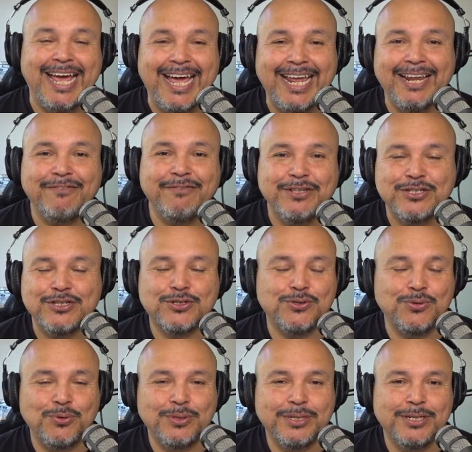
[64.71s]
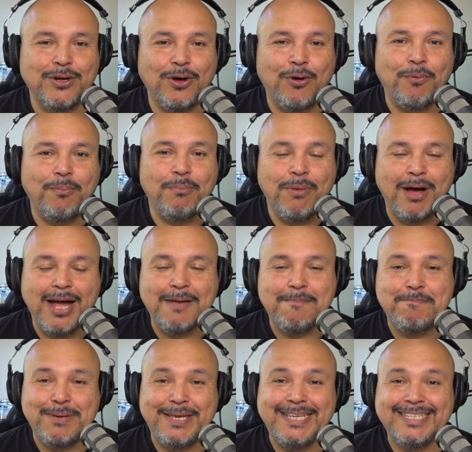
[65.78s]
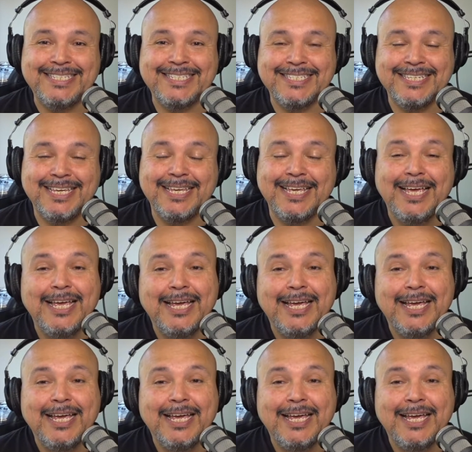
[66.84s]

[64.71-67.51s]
and I've installed it on my PC.